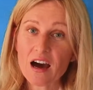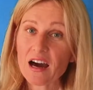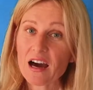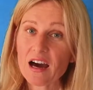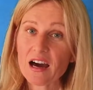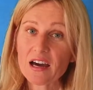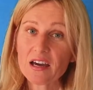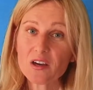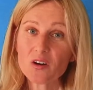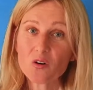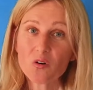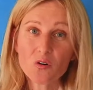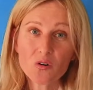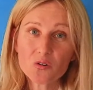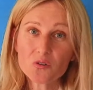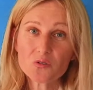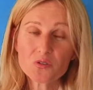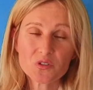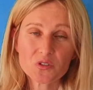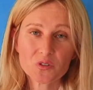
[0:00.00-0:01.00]
I
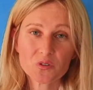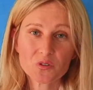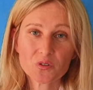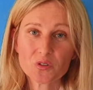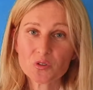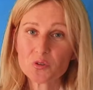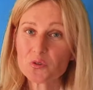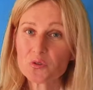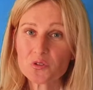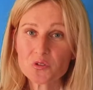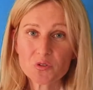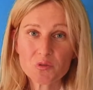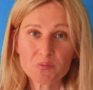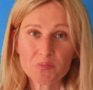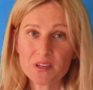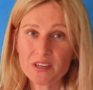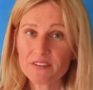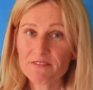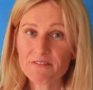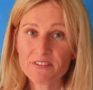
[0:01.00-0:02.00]
also used to
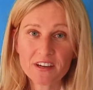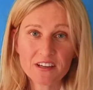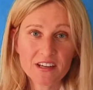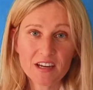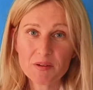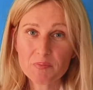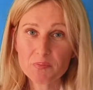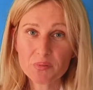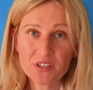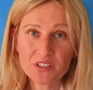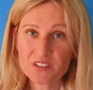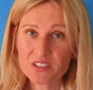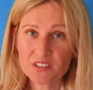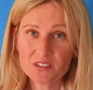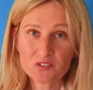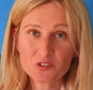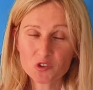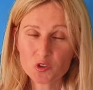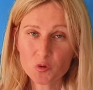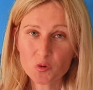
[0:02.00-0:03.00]
be very
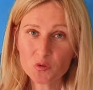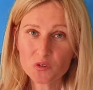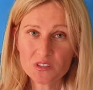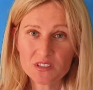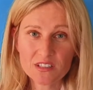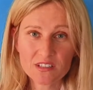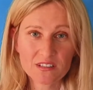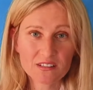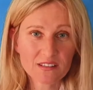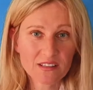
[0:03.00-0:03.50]
obedient daughter.